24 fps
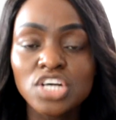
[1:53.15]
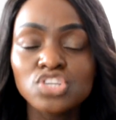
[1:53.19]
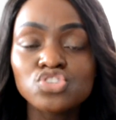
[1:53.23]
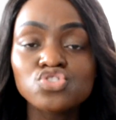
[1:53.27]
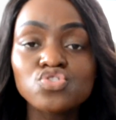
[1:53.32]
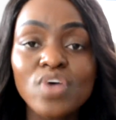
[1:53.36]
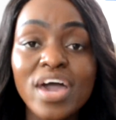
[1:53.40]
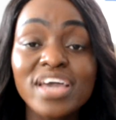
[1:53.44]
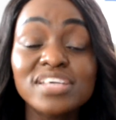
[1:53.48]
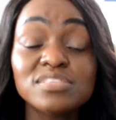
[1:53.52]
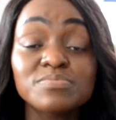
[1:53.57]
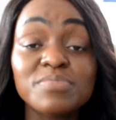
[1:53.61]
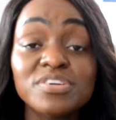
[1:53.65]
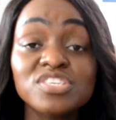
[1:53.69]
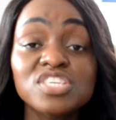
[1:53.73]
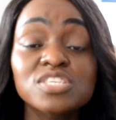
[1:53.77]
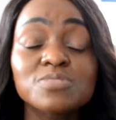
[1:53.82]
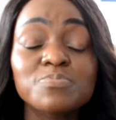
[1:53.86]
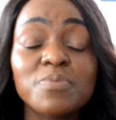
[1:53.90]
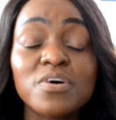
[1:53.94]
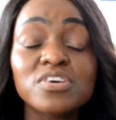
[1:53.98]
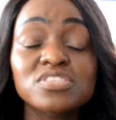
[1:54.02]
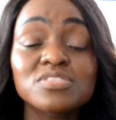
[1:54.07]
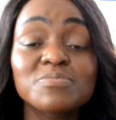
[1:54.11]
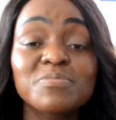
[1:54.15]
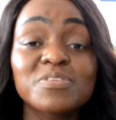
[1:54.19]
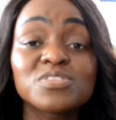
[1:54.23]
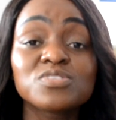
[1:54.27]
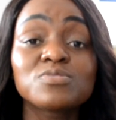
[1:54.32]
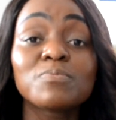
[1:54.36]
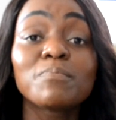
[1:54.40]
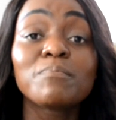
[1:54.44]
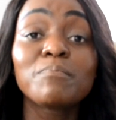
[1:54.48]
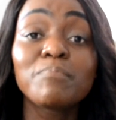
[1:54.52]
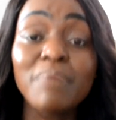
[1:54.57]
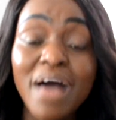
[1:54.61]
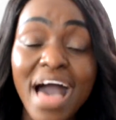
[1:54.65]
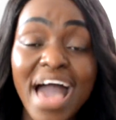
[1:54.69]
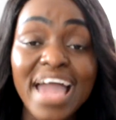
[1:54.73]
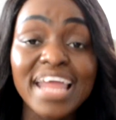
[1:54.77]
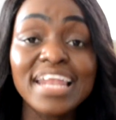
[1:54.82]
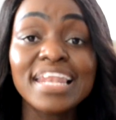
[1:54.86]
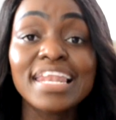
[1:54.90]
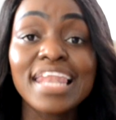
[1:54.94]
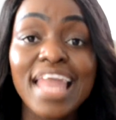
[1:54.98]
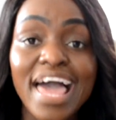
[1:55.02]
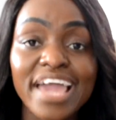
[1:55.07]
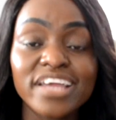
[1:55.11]
Try as much as possible to buy
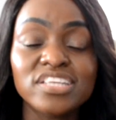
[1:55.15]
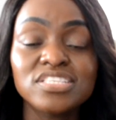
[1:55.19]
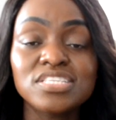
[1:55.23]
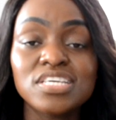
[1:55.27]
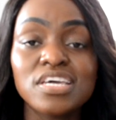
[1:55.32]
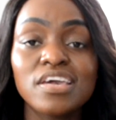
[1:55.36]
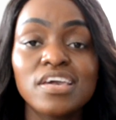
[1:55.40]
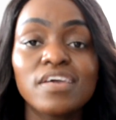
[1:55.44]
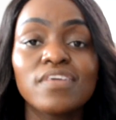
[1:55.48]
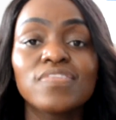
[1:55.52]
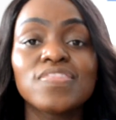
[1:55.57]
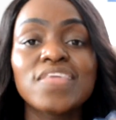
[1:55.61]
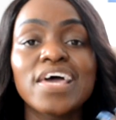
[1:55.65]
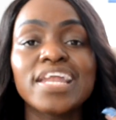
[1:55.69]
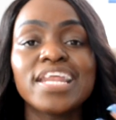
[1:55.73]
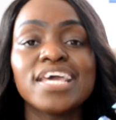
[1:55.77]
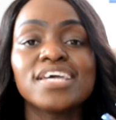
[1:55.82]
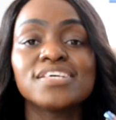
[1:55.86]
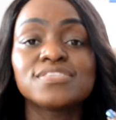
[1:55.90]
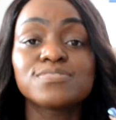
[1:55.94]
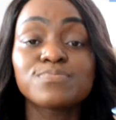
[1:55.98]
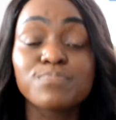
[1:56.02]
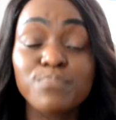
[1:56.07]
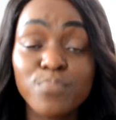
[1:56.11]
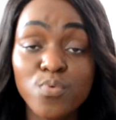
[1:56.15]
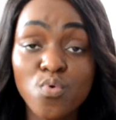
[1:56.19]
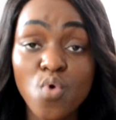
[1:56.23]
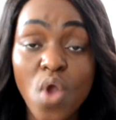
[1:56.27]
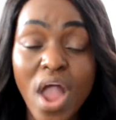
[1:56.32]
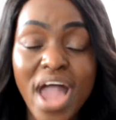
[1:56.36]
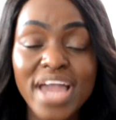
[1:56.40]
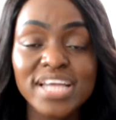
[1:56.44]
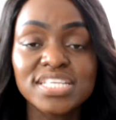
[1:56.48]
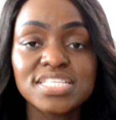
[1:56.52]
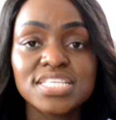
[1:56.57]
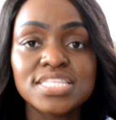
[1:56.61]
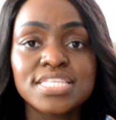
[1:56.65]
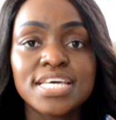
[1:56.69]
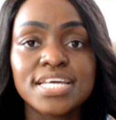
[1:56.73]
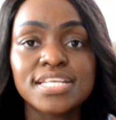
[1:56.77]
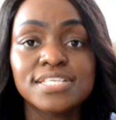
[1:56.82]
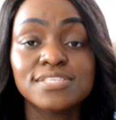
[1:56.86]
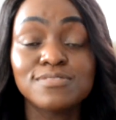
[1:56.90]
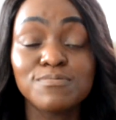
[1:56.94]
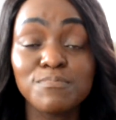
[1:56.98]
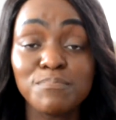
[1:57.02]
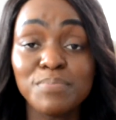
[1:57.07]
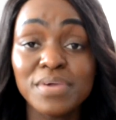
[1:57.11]
lighting that is bright, that
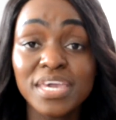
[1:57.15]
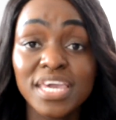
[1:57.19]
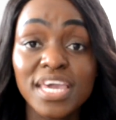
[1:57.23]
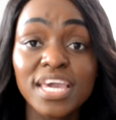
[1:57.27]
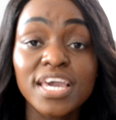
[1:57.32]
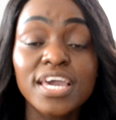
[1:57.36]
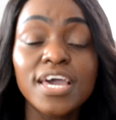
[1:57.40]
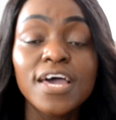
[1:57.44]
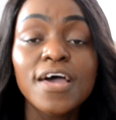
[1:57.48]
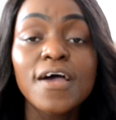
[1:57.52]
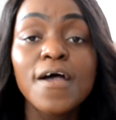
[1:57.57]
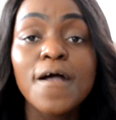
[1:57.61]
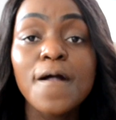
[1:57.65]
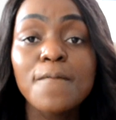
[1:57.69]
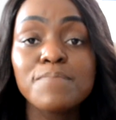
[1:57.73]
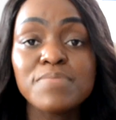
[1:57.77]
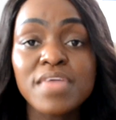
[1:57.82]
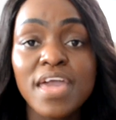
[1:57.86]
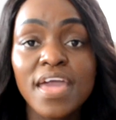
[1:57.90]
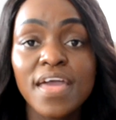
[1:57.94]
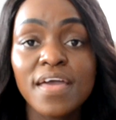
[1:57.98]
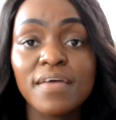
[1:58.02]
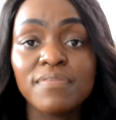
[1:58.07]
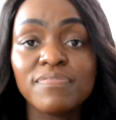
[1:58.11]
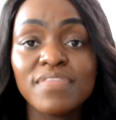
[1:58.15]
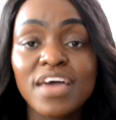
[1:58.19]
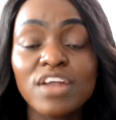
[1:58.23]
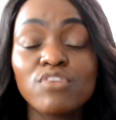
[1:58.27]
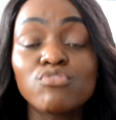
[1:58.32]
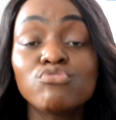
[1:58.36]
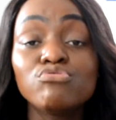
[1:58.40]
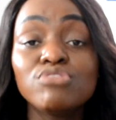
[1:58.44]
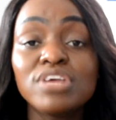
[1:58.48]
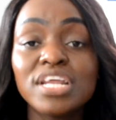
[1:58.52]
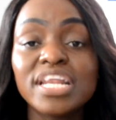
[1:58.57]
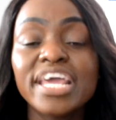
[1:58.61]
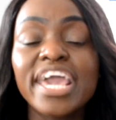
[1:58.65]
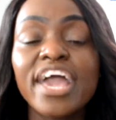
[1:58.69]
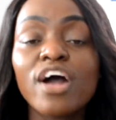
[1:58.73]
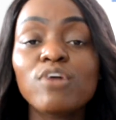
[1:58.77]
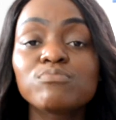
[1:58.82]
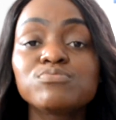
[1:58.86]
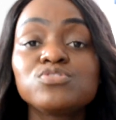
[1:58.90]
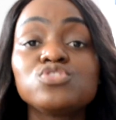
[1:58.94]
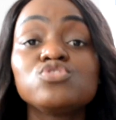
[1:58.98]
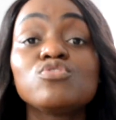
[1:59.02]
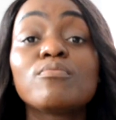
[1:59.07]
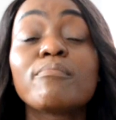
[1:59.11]
is big, and that really
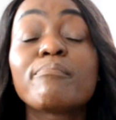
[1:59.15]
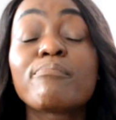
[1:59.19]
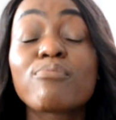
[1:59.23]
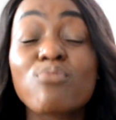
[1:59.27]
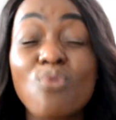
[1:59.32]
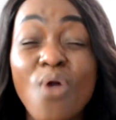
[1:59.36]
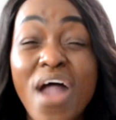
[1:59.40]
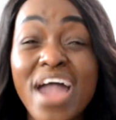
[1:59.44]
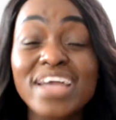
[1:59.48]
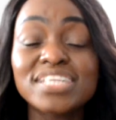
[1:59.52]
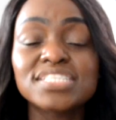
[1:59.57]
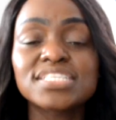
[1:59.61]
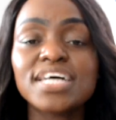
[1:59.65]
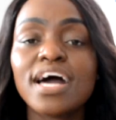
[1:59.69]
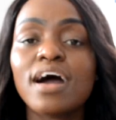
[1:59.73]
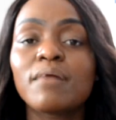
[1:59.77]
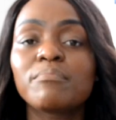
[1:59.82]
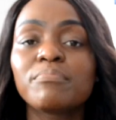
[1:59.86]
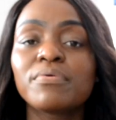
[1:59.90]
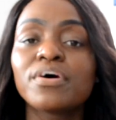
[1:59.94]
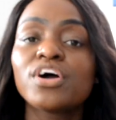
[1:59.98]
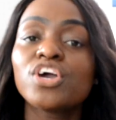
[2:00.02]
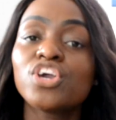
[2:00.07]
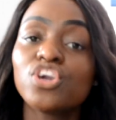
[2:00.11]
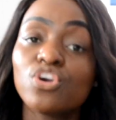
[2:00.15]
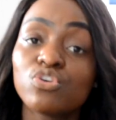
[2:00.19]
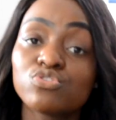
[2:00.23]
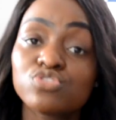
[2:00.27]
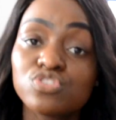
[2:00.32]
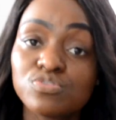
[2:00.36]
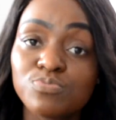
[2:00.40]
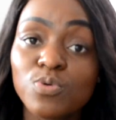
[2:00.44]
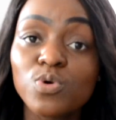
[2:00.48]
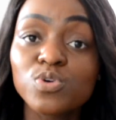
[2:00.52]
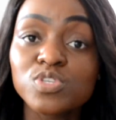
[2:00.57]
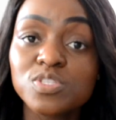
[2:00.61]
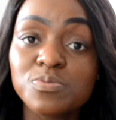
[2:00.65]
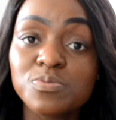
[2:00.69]
helps you bright up your small